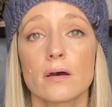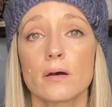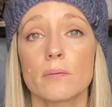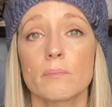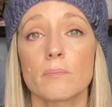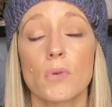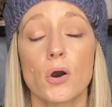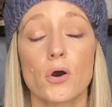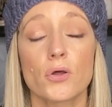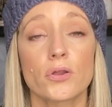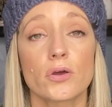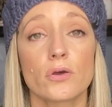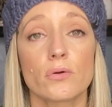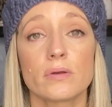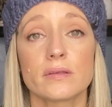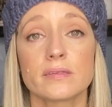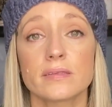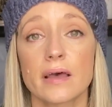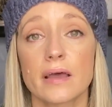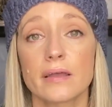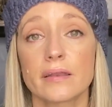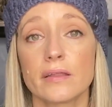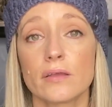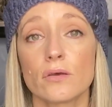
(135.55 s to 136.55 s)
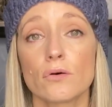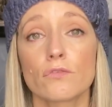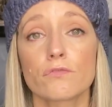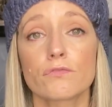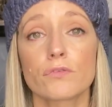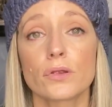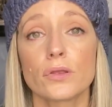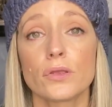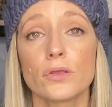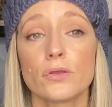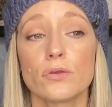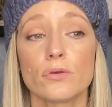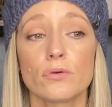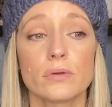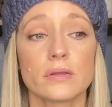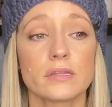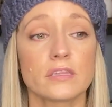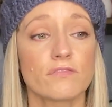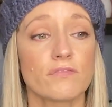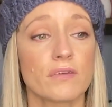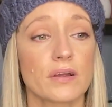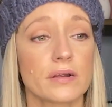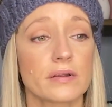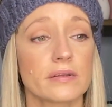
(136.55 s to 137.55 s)
mono is ideal for you.
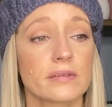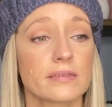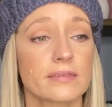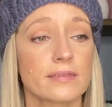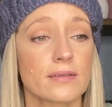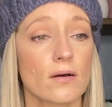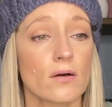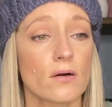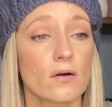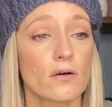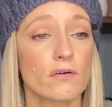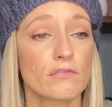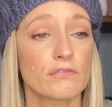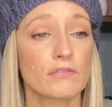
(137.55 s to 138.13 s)
It's very soft.